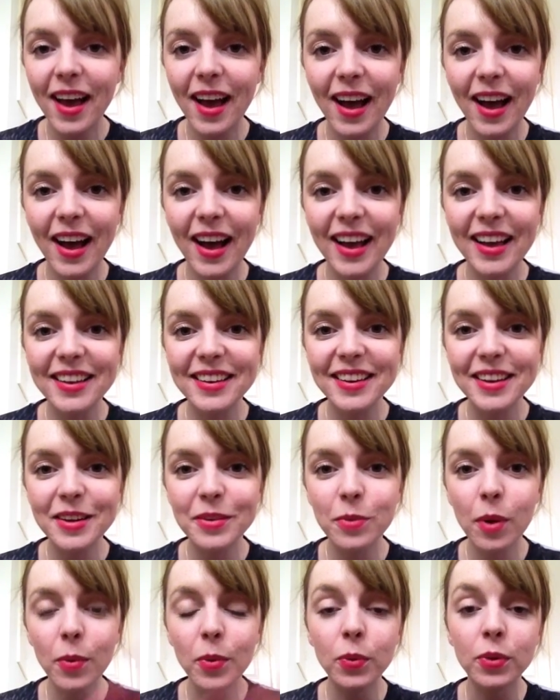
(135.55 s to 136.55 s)
And
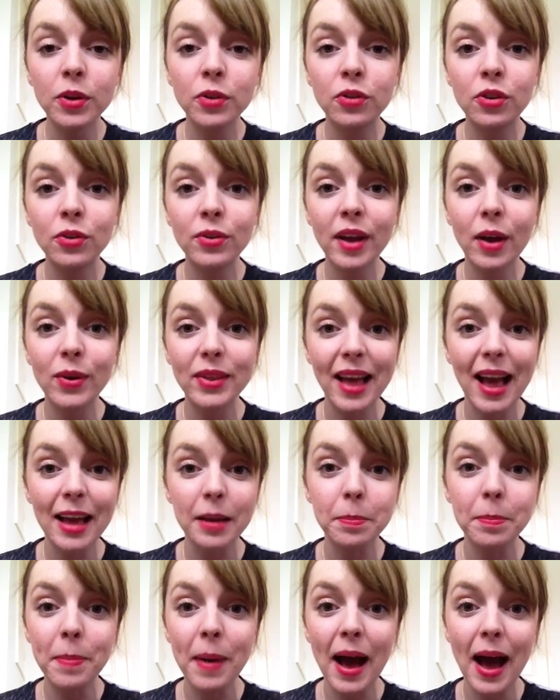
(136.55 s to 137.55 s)
what we want to do now is add
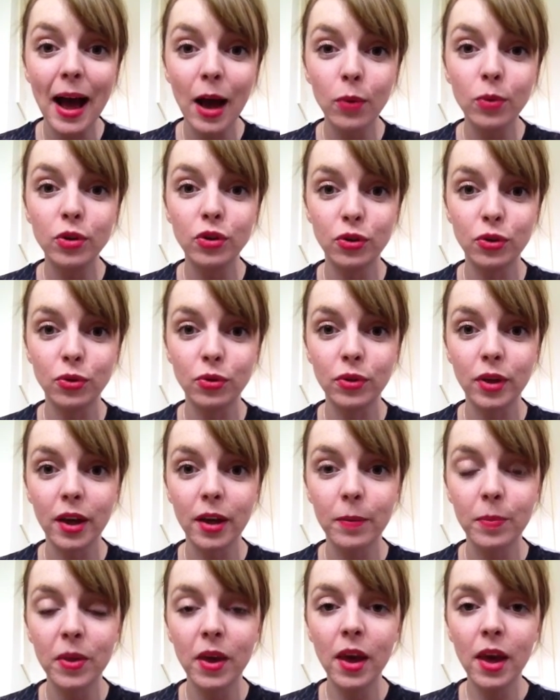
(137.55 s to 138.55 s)
power to that.
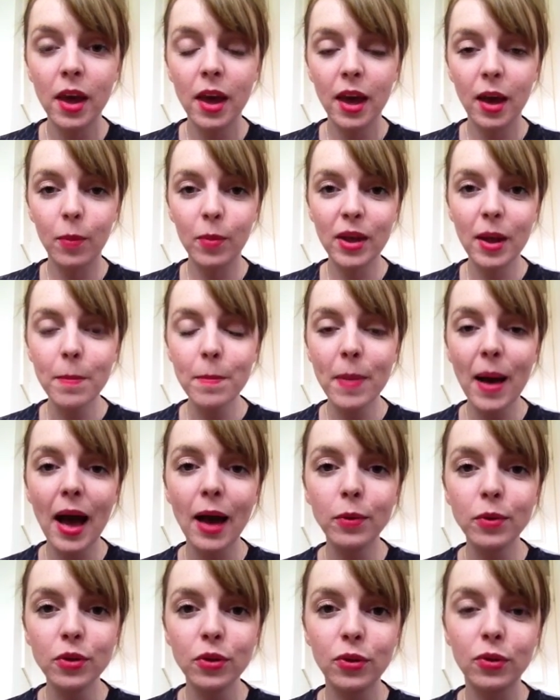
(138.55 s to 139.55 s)
And we add
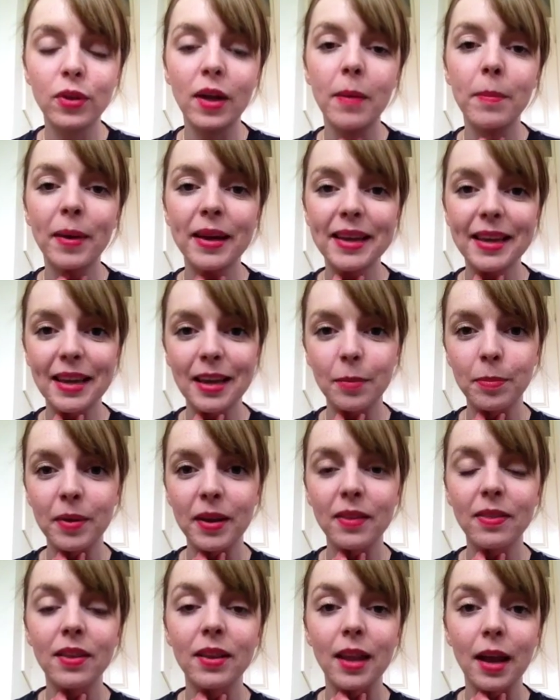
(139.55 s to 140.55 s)
power to that by
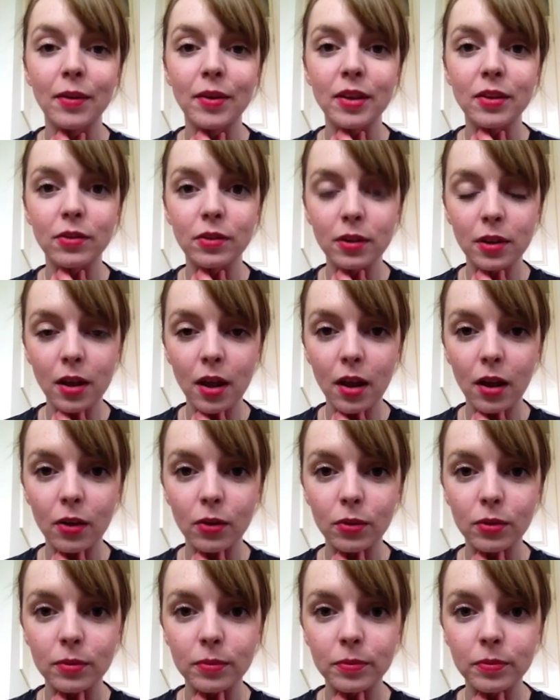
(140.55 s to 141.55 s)
keeping the larynx low.